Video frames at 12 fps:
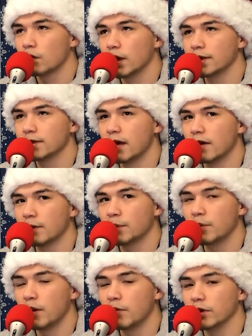It's not like
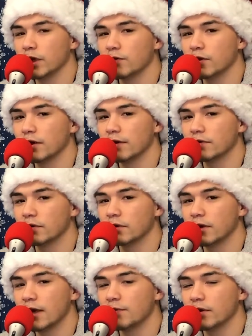my mom would give her
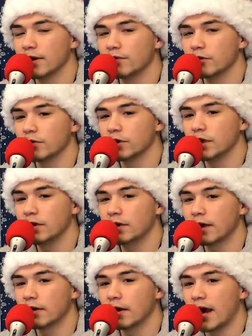him the leftover. He'd
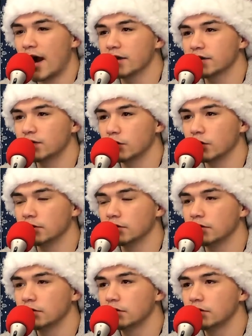like ask for it.
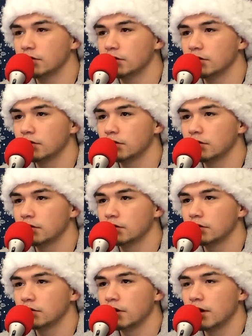
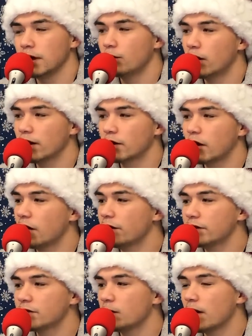He wanted
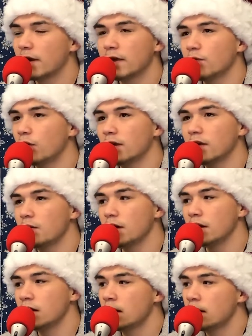coffee so bad. He wanted to
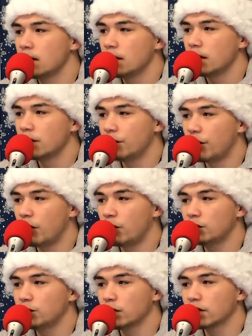be
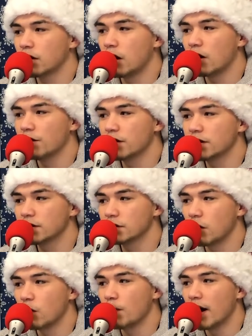involved with coffee
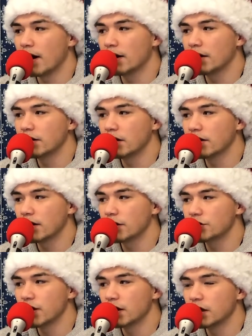so bad at a young
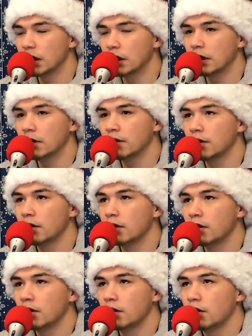age that he
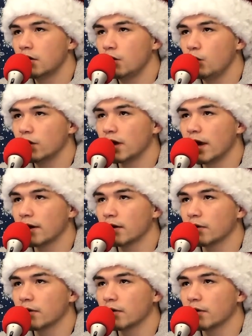would like,